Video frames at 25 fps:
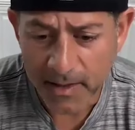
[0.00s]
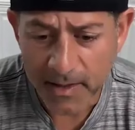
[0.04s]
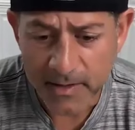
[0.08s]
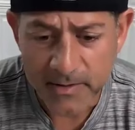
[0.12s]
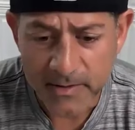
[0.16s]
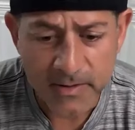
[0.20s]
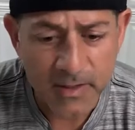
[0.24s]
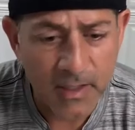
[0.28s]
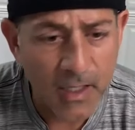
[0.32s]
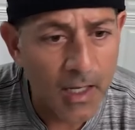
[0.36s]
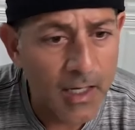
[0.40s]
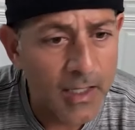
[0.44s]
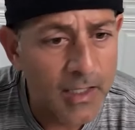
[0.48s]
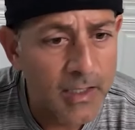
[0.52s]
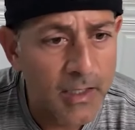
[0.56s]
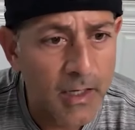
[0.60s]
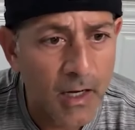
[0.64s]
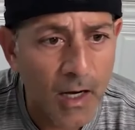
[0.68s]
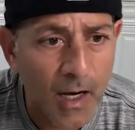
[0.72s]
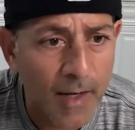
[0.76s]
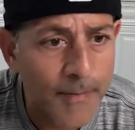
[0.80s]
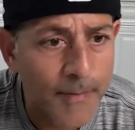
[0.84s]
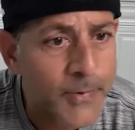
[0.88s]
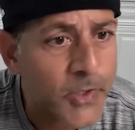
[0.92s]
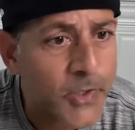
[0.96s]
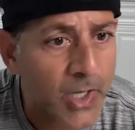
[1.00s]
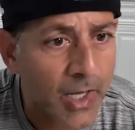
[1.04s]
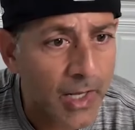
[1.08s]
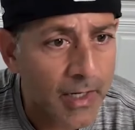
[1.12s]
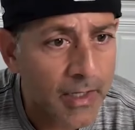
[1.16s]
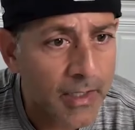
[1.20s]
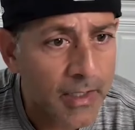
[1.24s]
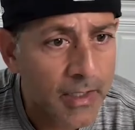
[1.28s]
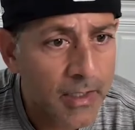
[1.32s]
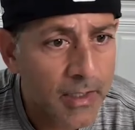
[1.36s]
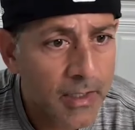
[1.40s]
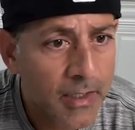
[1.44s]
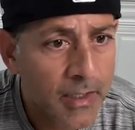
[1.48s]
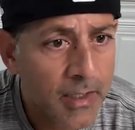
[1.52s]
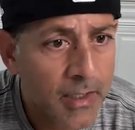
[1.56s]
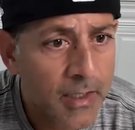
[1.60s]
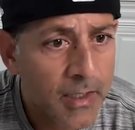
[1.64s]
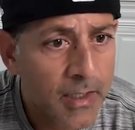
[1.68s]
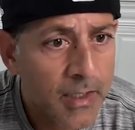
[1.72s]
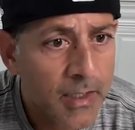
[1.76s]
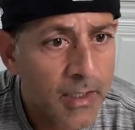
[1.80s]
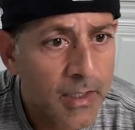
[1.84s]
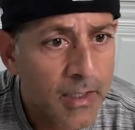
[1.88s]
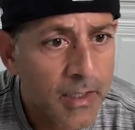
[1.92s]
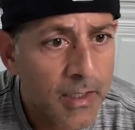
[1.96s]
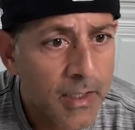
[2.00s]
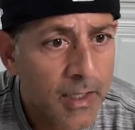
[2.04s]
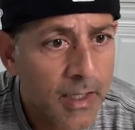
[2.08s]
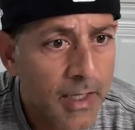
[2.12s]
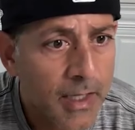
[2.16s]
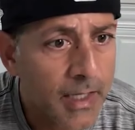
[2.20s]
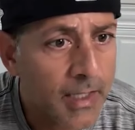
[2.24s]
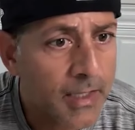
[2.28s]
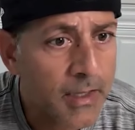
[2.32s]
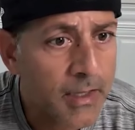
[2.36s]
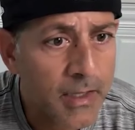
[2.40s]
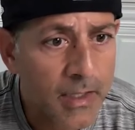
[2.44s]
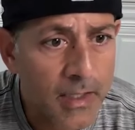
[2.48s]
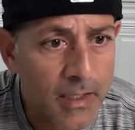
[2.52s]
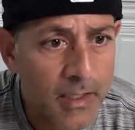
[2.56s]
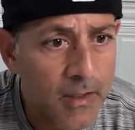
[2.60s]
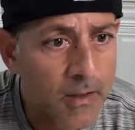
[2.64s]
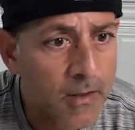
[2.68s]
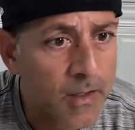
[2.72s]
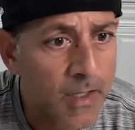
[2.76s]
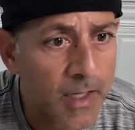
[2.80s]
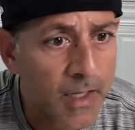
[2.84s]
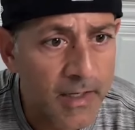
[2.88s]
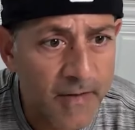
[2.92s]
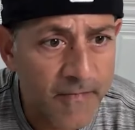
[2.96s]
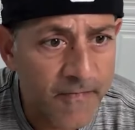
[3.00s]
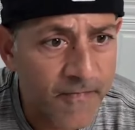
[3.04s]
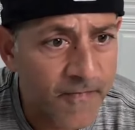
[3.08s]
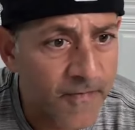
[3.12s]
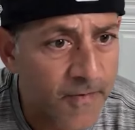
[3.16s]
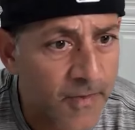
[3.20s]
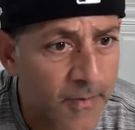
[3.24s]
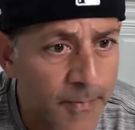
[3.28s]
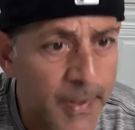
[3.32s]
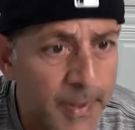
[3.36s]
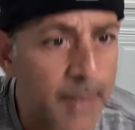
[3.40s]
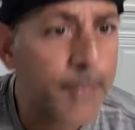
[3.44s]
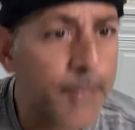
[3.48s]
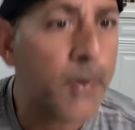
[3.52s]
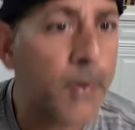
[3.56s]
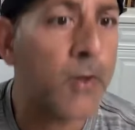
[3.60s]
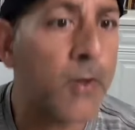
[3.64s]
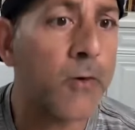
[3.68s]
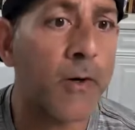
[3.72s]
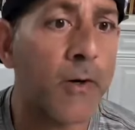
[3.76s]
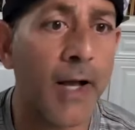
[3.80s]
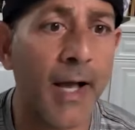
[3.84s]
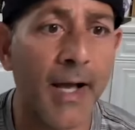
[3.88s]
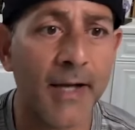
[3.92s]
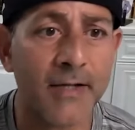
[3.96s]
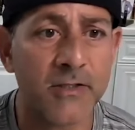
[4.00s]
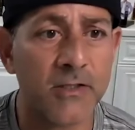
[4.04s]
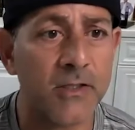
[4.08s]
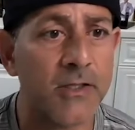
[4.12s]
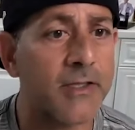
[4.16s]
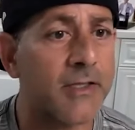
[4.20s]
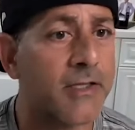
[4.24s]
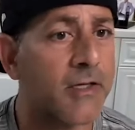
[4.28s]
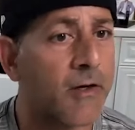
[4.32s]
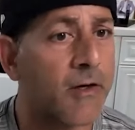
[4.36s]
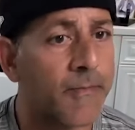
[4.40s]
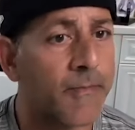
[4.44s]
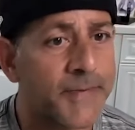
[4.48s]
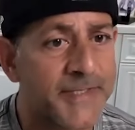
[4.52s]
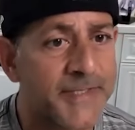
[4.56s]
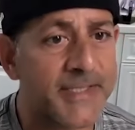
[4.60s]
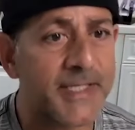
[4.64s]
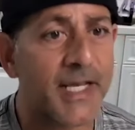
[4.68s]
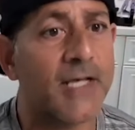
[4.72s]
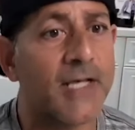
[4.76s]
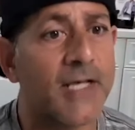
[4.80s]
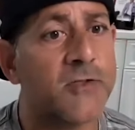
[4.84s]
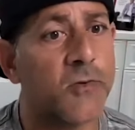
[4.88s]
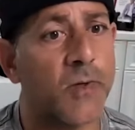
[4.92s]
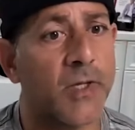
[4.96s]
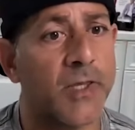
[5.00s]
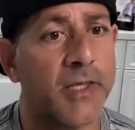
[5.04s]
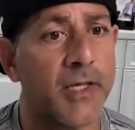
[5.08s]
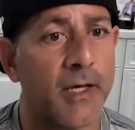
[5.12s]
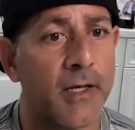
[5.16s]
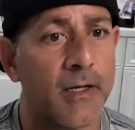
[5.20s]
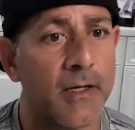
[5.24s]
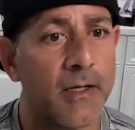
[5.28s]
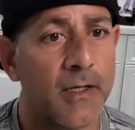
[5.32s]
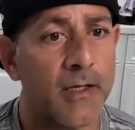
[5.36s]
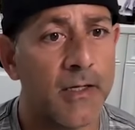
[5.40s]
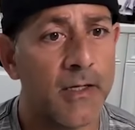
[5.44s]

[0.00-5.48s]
is not an option. It literally, like, for the people who are excellent, they're obsessed with it.